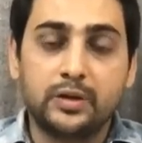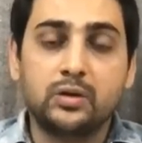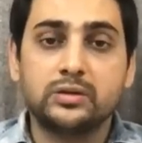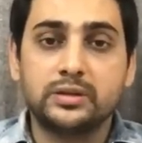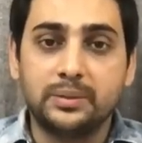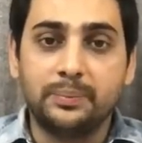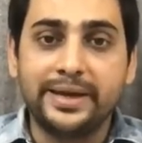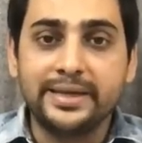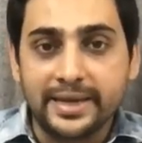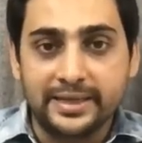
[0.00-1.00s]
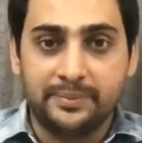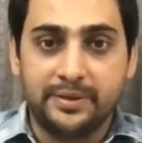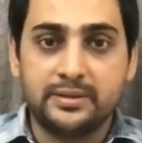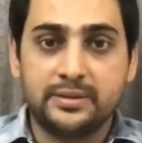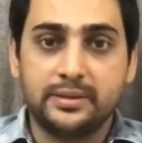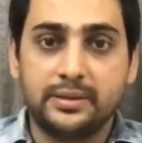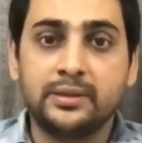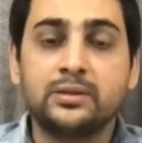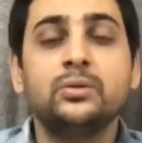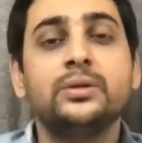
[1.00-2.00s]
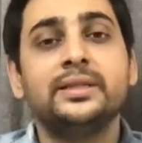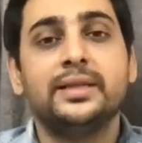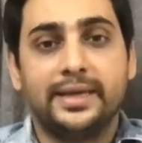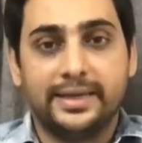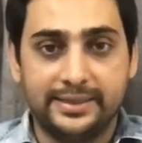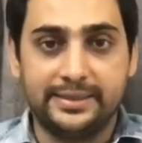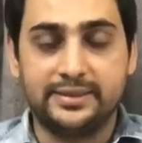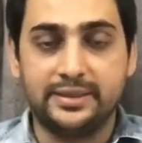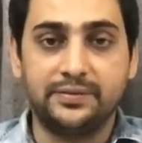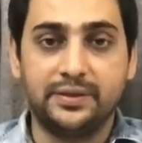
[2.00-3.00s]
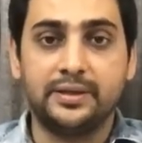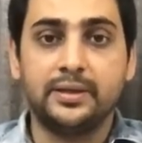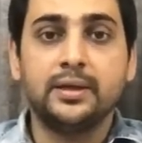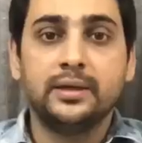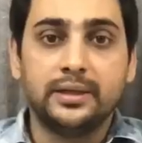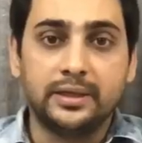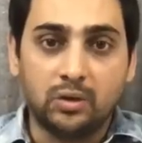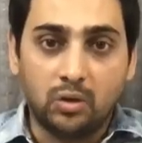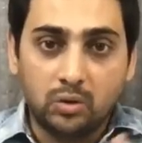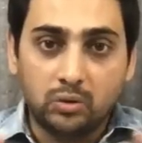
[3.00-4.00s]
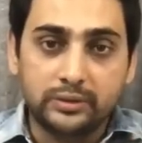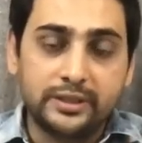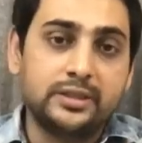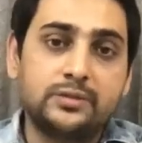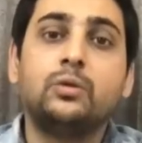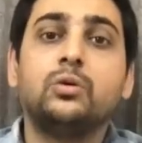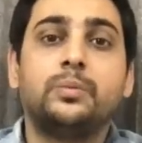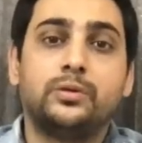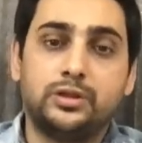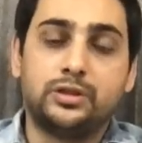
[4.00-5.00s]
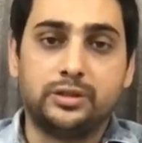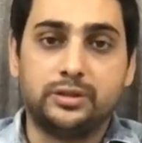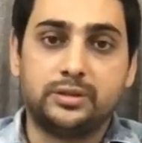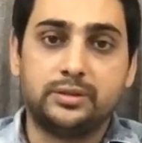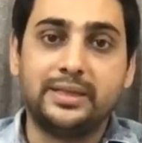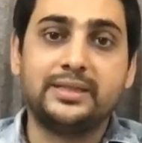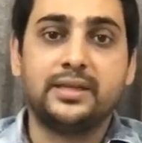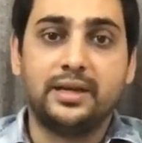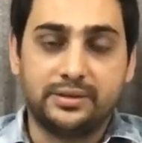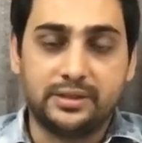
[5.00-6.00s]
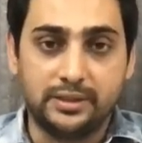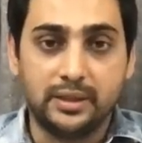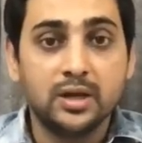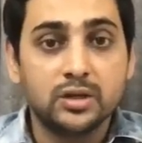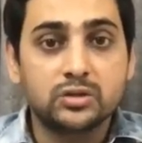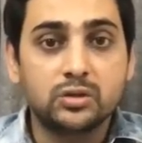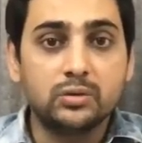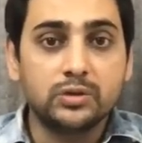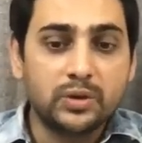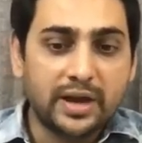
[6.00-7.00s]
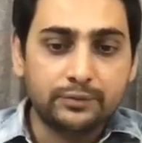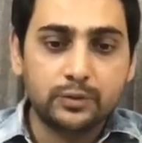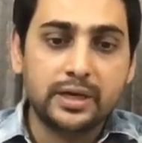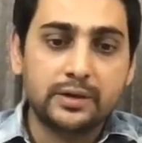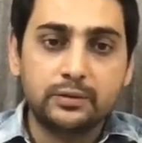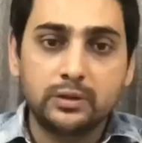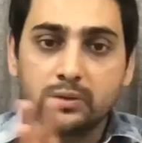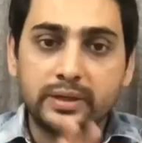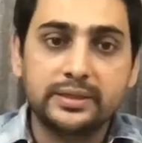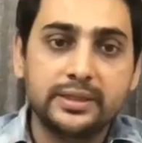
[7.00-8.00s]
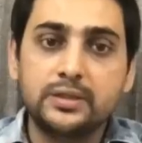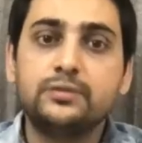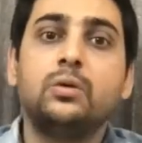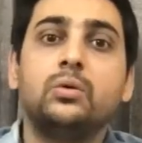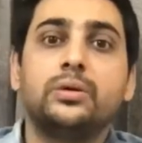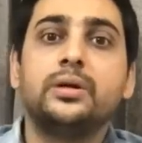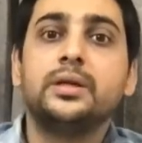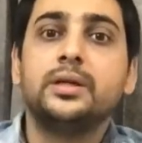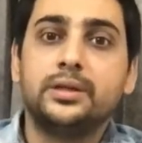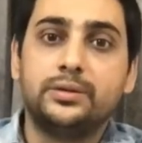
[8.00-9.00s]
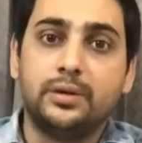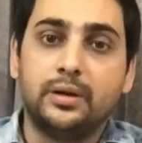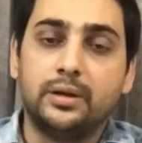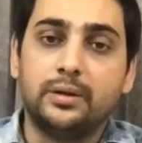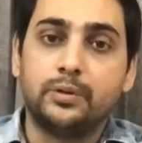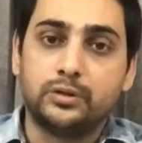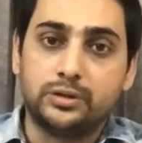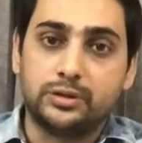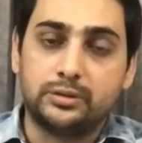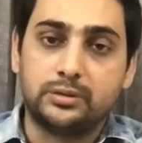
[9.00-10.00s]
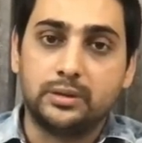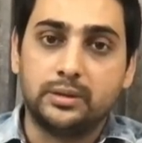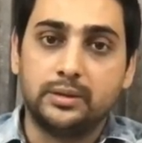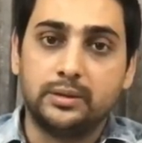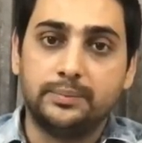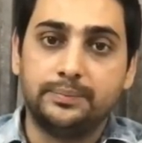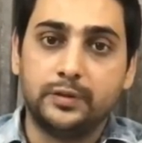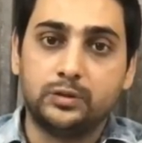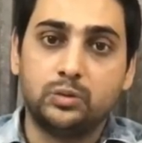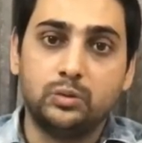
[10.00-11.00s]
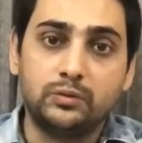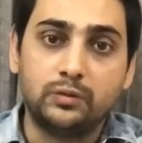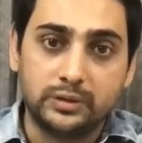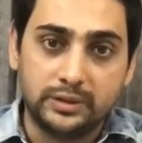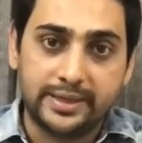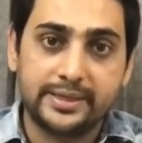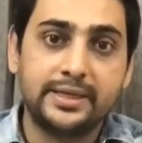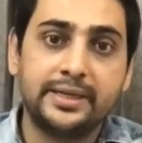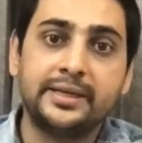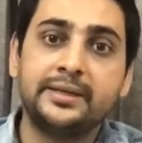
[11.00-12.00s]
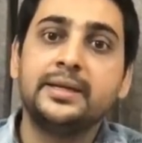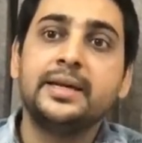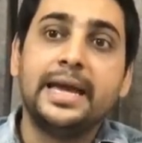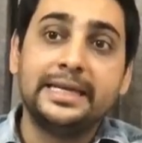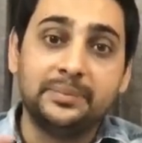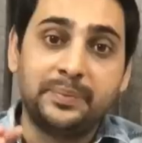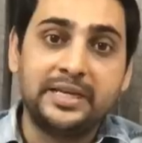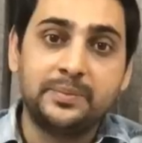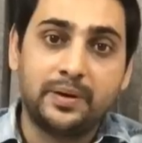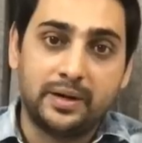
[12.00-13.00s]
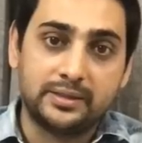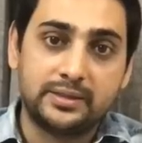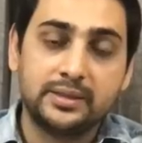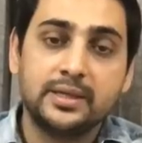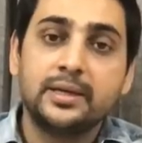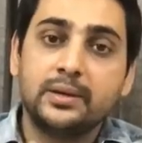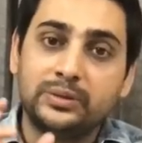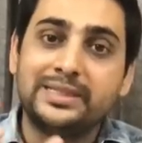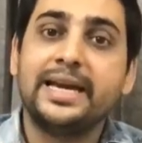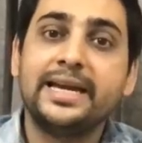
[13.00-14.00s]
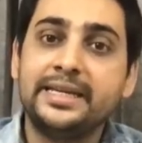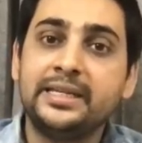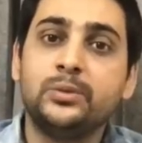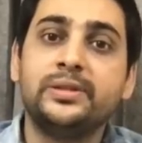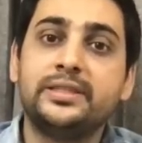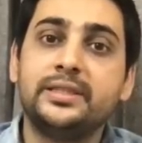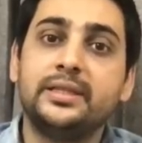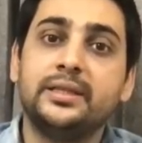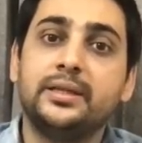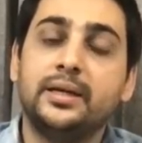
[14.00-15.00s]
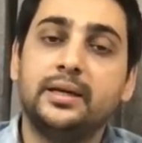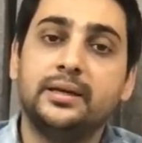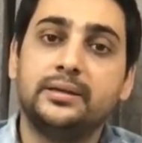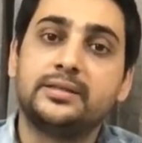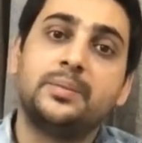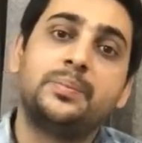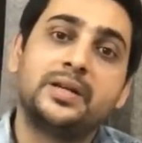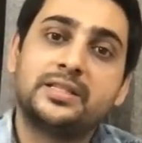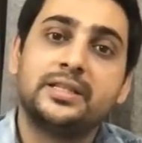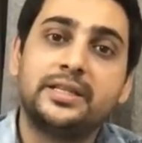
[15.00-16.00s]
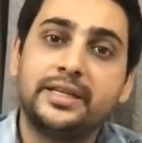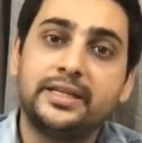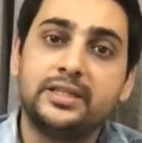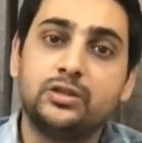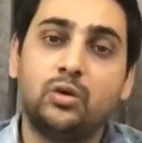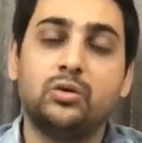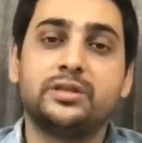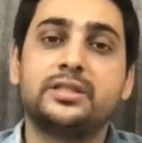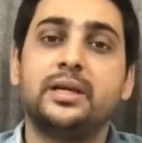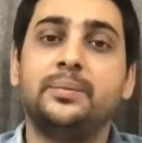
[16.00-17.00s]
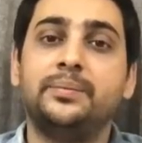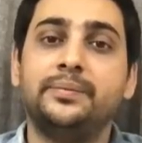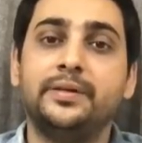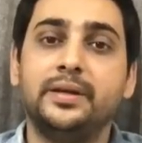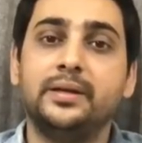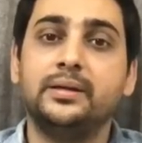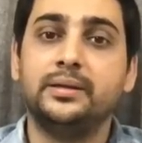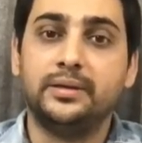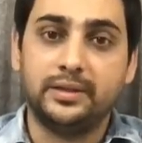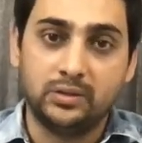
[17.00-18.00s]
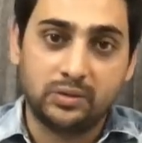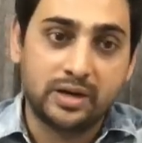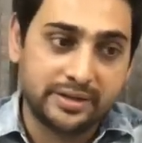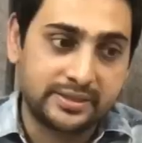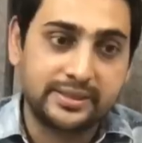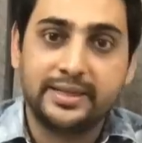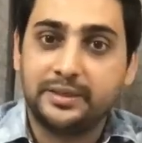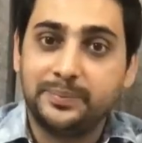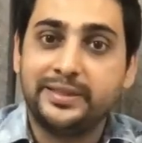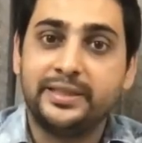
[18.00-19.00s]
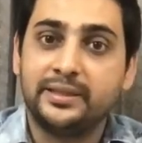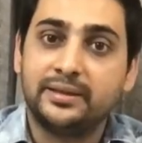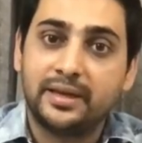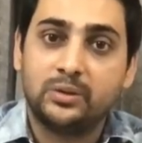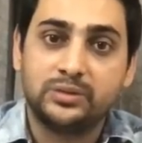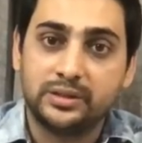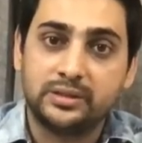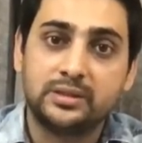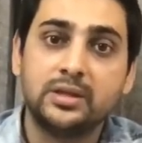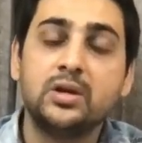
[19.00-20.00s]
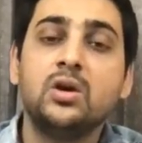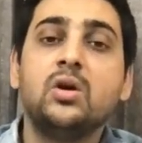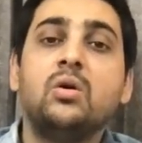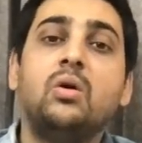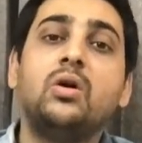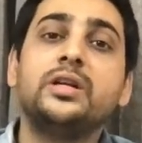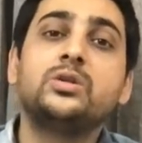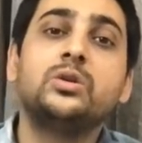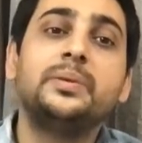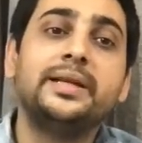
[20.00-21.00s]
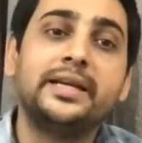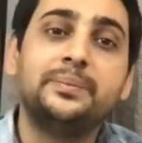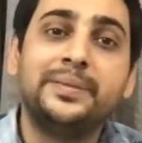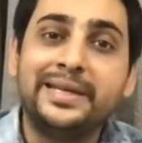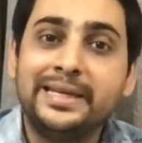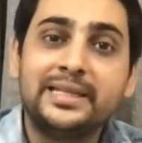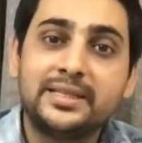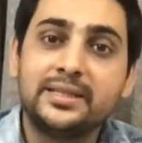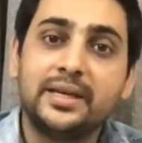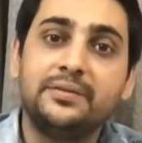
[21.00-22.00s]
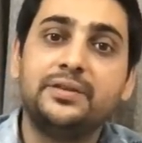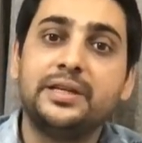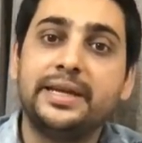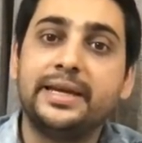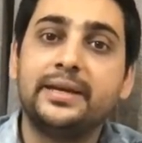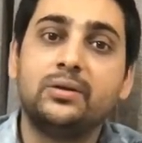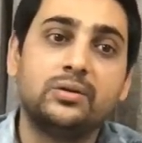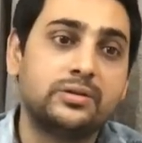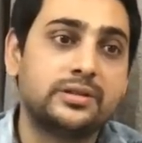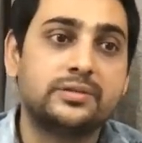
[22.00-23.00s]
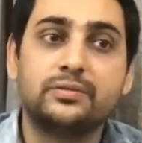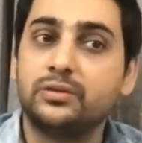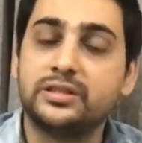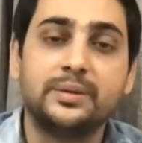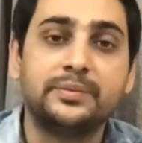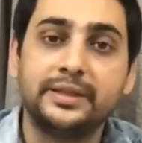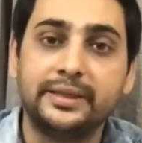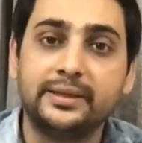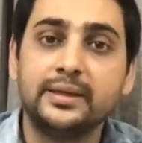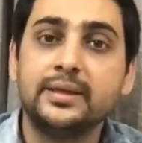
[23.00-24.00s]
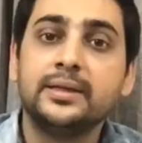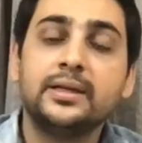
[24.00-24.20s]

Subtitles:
because the main elements including the heading is given in all these four positions. That is guaranteed. So you have to carefully look at these four positions to look for the heading and the main parts. With the heading you will see some percentage or some currency like million, thousands, or it could be like minute, every day, or for something,